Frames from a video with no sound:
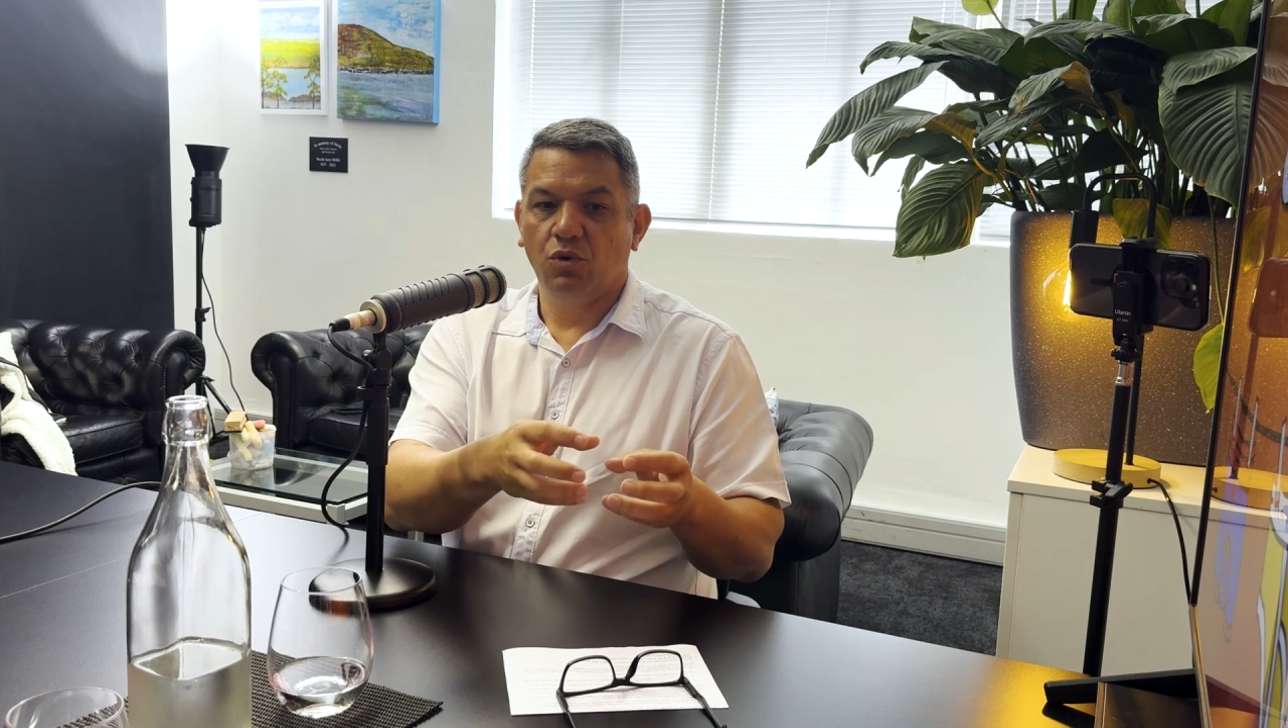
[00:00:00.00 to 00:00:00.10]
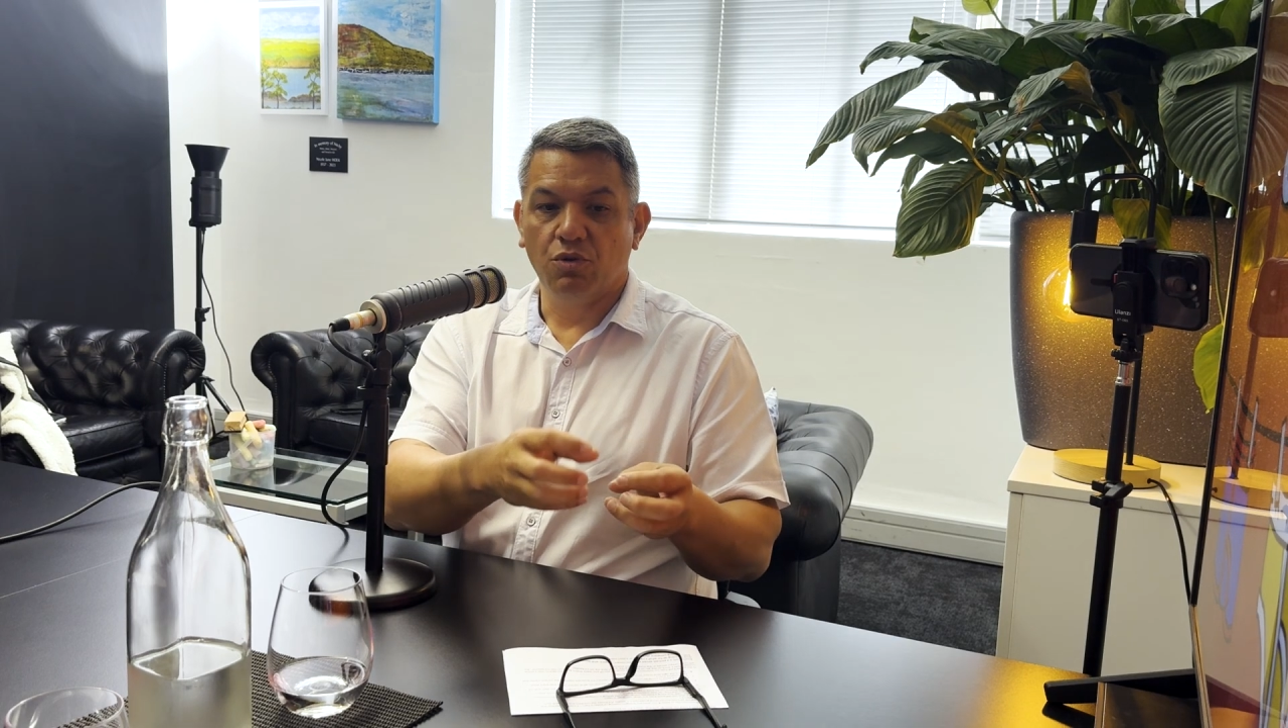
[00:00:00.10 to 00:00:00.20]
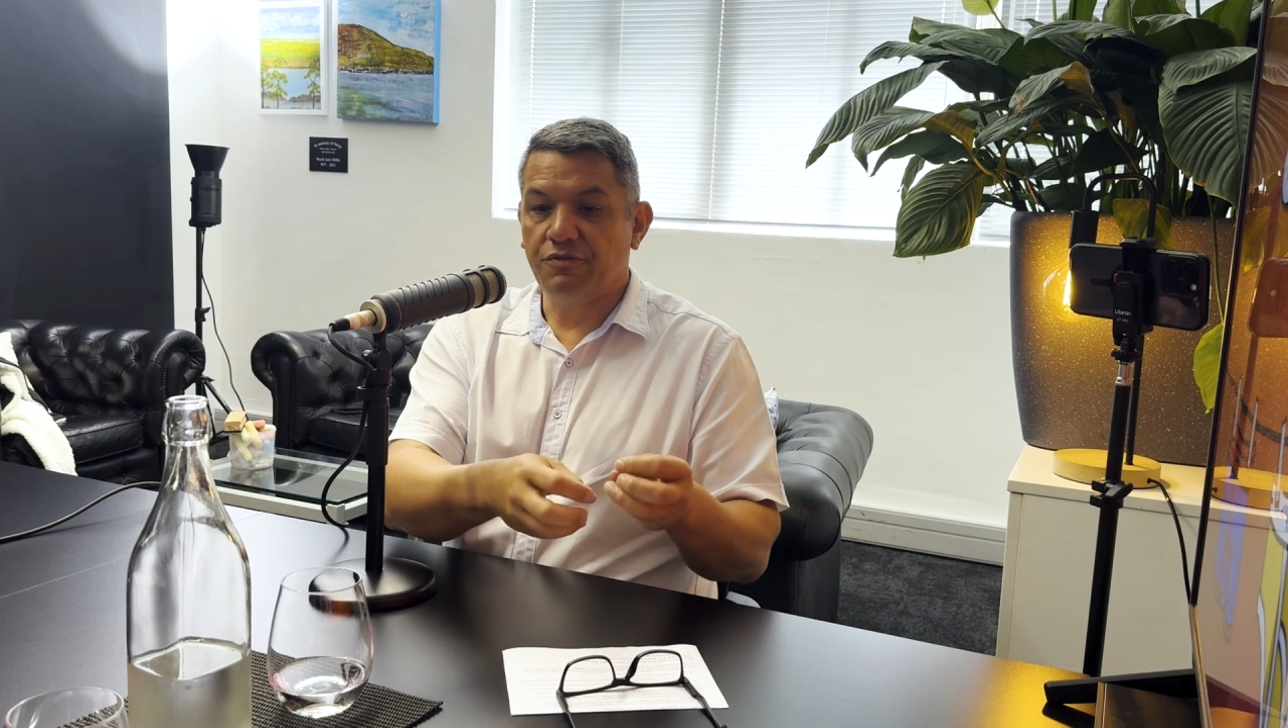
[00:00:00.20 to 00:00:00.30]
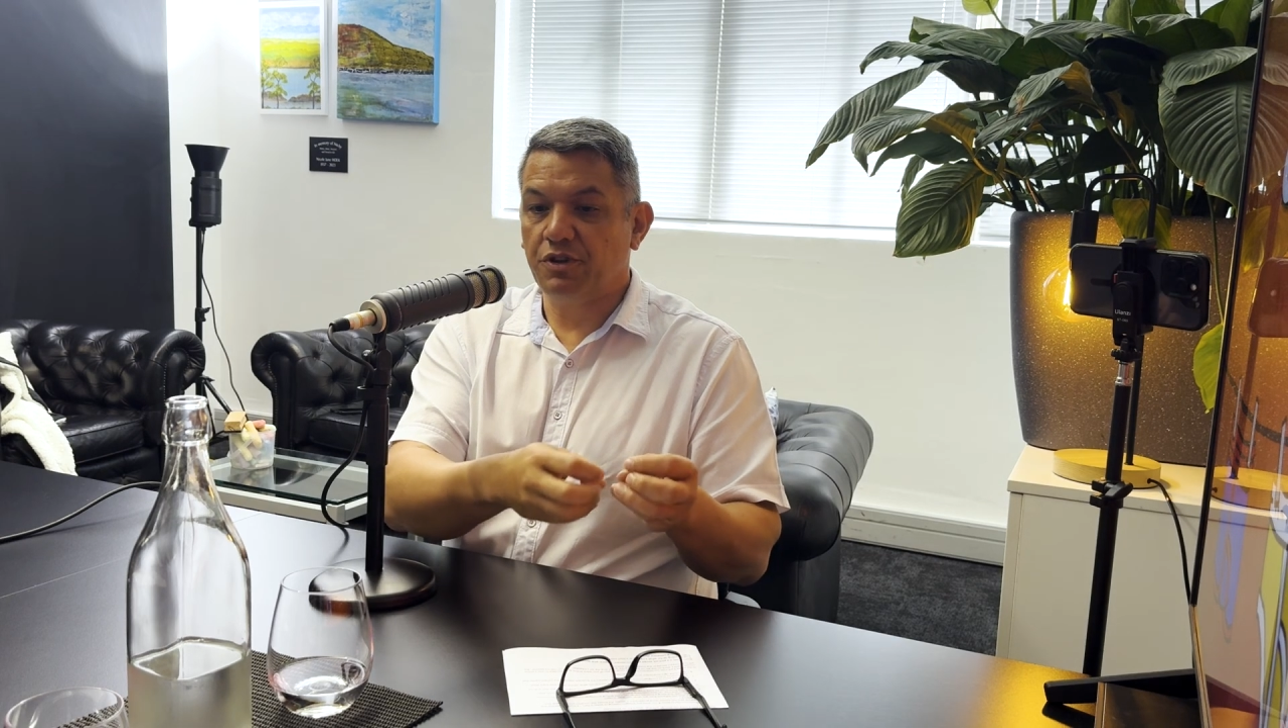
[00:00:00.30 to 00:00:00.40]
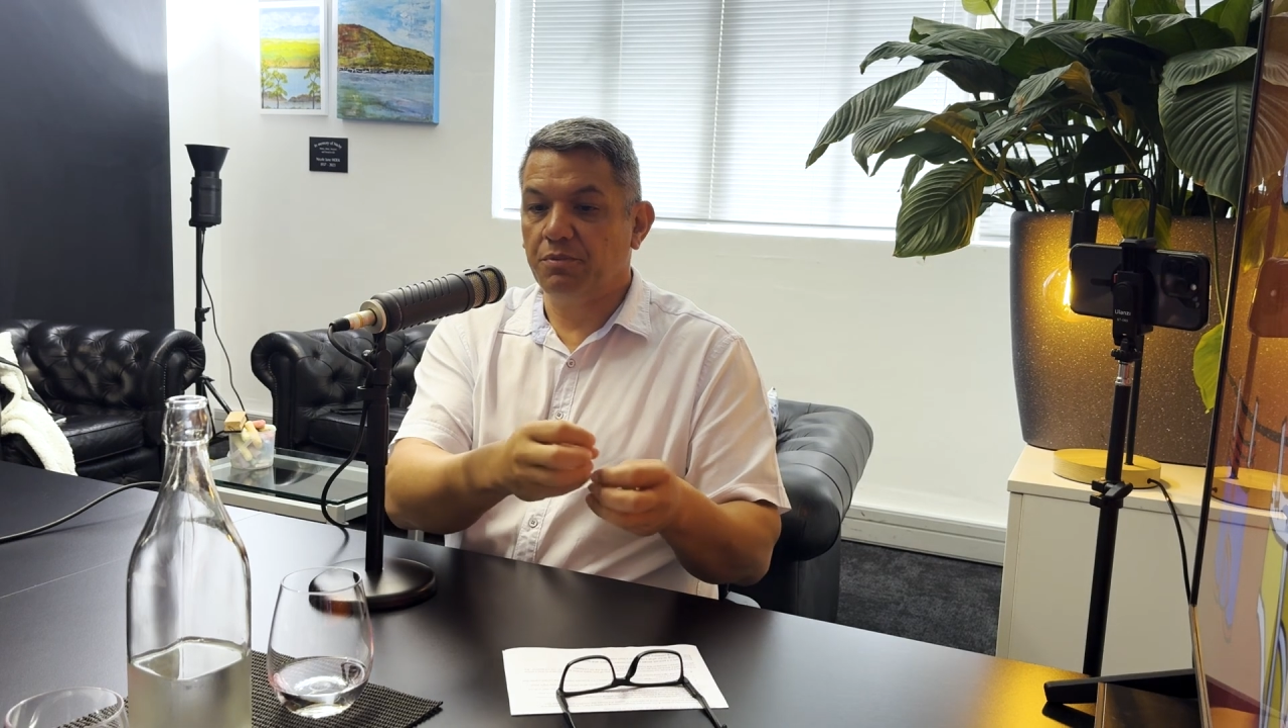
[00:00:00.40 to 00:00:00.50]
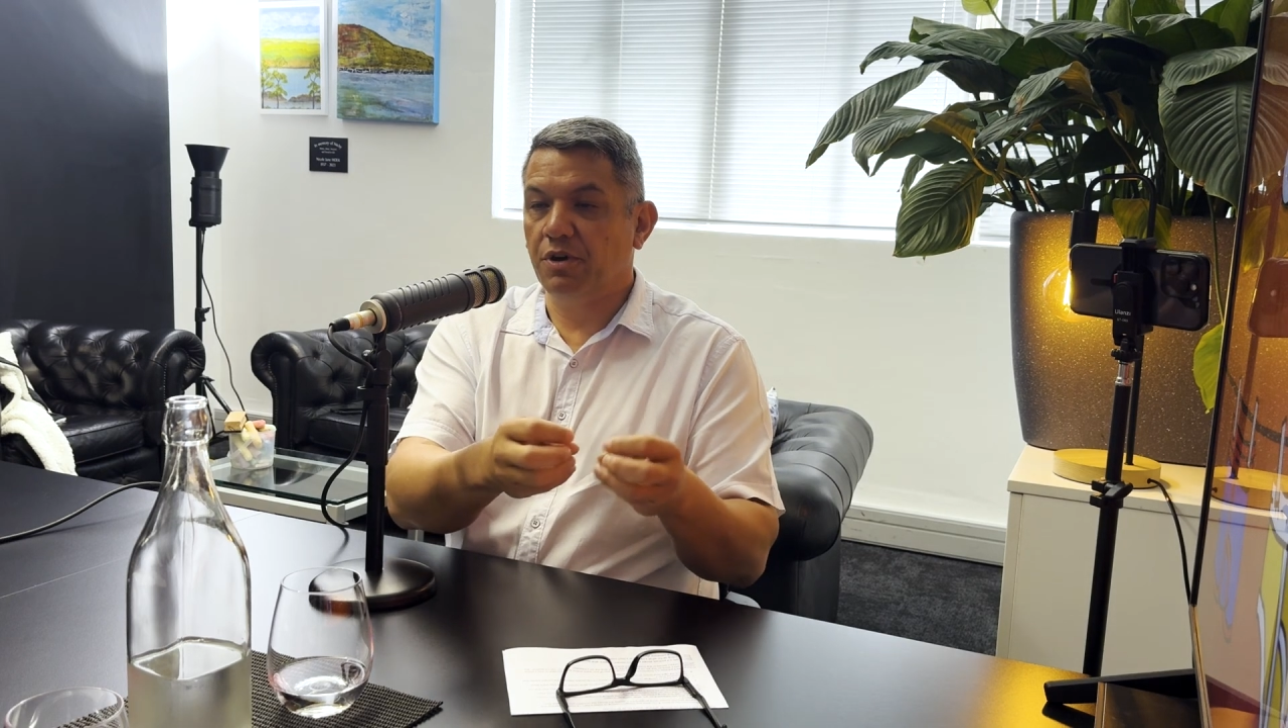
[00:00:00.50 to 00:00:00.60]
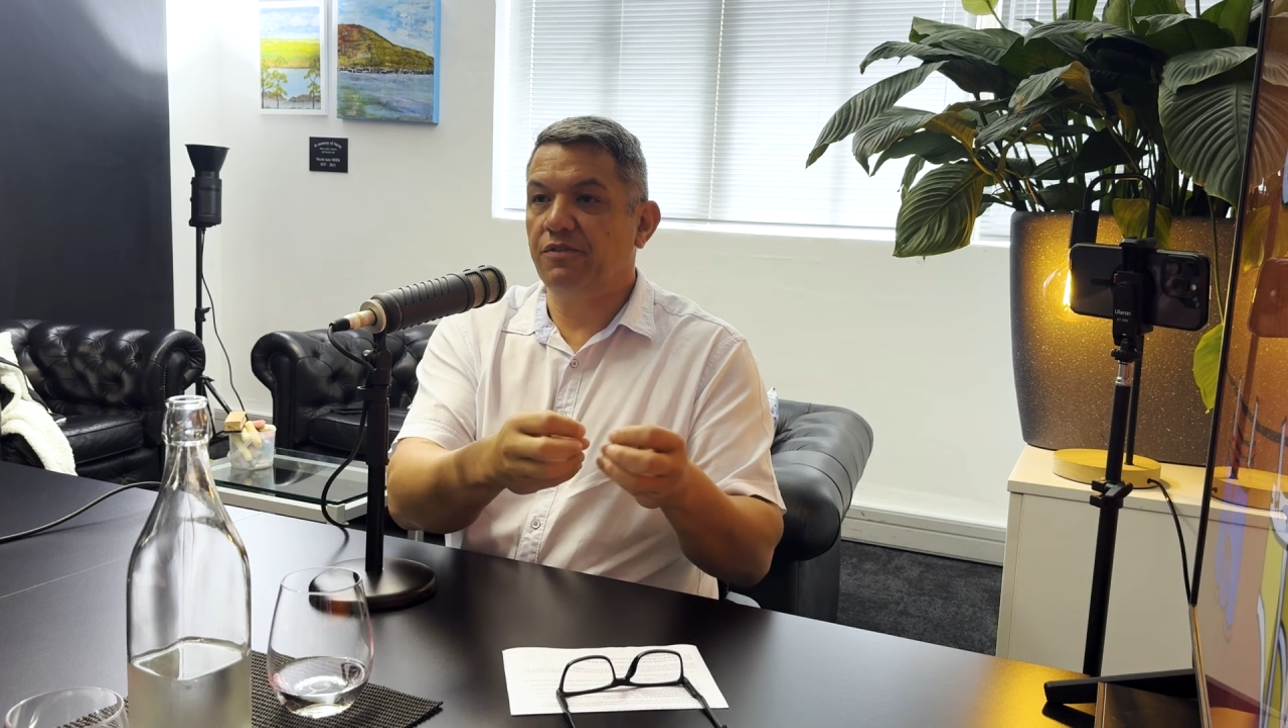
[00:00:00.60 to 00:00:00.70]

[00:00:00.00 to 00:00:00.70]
Or if you can buy